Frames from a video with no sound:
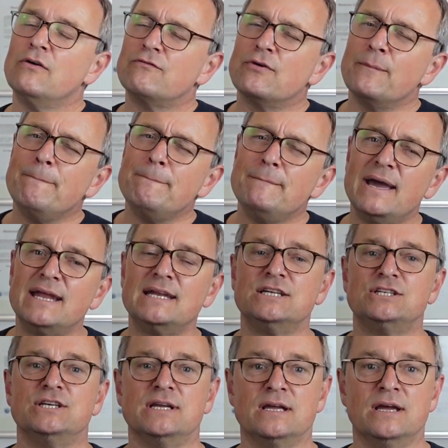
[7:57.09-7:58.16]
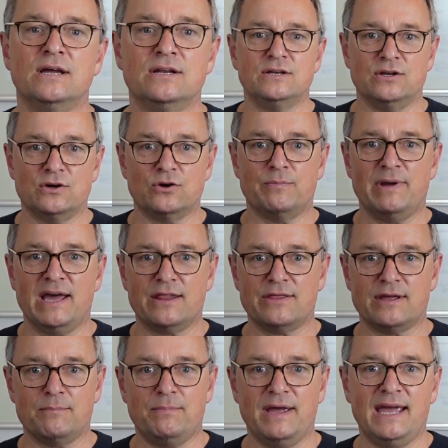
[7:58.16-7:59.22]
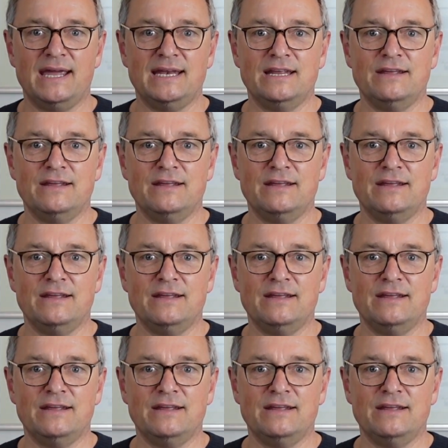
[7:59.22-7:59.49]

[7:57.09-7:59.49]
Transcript: for managing neuropathic pain